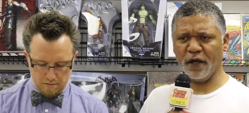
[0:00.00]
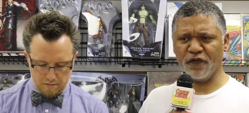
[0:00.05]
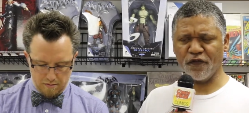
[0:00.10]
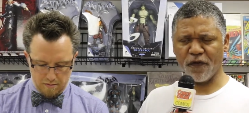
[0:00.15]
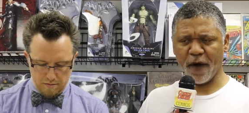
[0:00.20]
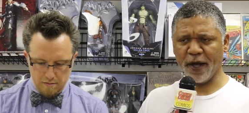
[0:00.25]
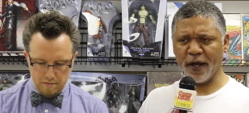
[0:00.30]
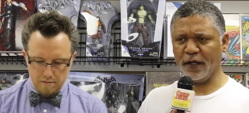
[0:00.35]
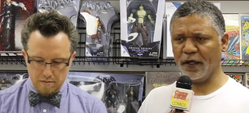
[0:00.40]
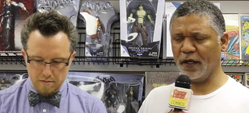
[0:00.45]
Speaker 1: and
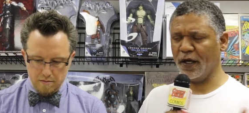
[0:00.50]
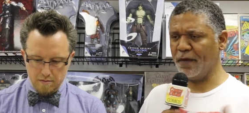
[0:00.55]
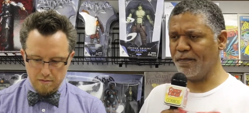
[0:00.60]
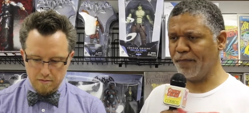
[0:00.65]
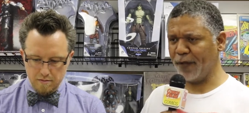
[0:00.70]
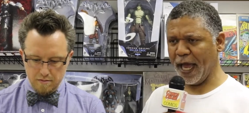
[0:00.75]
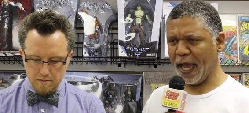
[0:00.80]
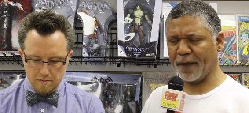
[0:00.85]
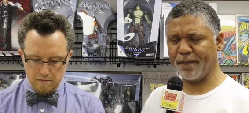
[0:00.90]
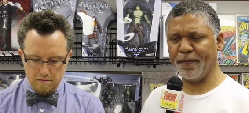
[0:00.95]
Triton
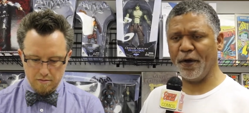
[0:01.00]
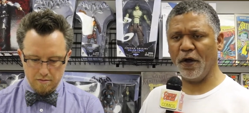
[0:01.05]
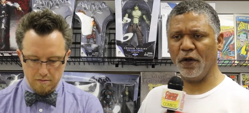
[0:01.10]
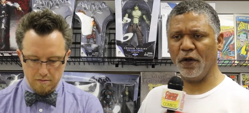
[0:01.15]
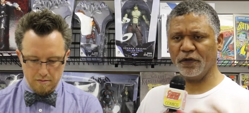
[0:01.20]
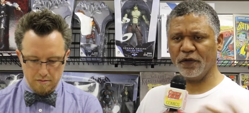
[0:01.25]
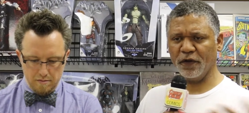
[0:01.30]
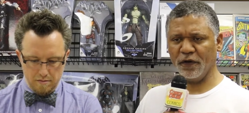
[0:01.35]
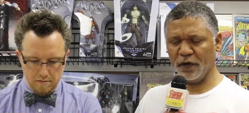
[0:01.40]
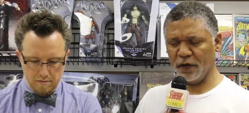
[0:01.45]
and Black
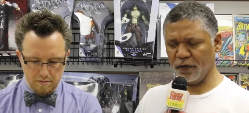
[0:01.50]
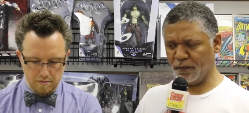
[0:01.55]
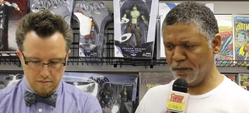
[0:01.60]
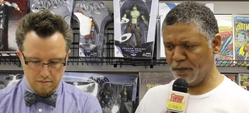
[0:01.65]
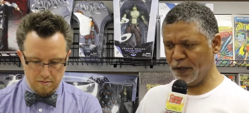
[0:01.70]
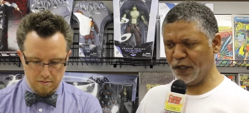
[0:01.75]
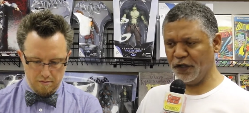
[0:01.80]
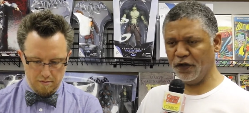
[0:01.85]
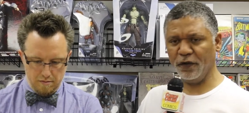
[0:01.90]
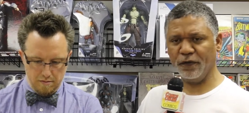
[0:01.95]
Bolt and
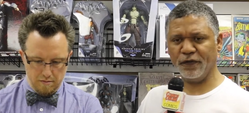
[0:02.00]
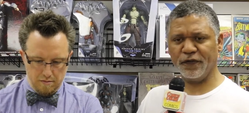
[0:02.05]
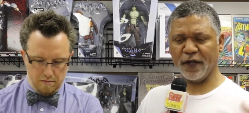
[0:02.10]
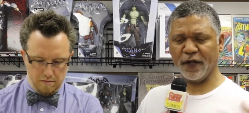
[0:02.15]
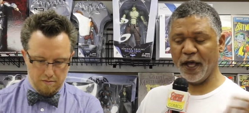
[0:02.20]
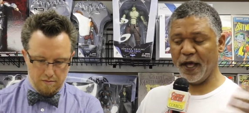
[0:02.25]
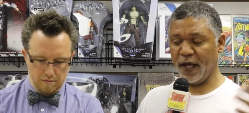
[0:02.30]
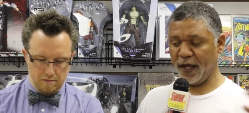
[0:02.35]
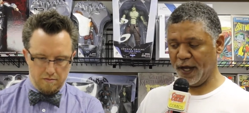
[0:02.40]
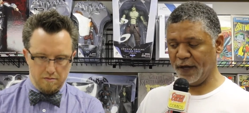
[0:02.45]

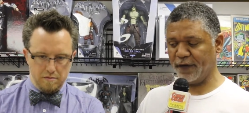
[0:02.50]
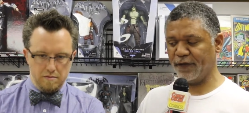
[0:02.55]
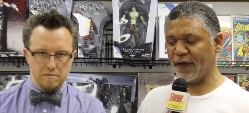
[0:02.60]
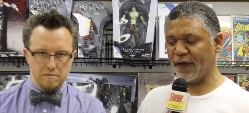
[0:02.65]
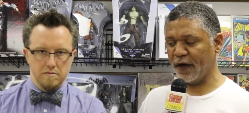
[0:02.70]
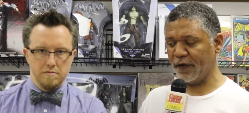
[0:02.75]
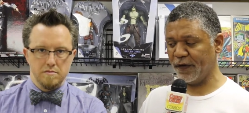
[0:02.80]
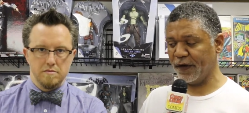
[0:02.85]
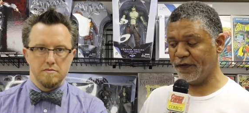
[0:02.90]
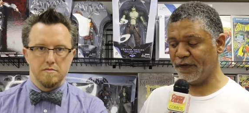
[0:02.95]
Medusa,
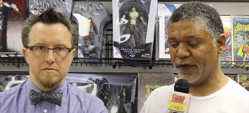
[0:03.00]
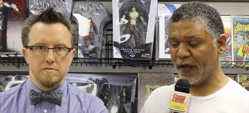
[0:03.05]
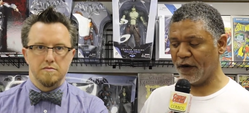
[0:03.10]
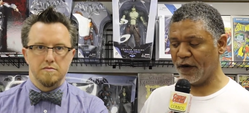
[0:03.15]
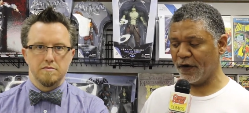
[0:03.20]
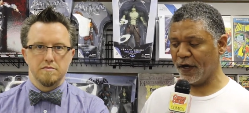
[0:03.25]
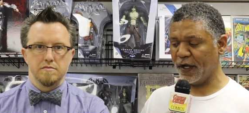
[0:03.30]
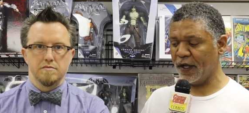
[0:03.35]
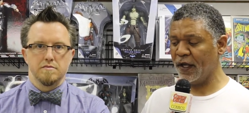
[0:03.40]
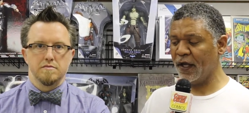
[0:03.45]
etc.,
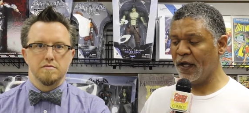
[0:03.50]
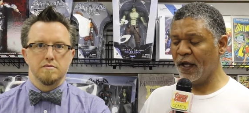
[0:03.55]
etc.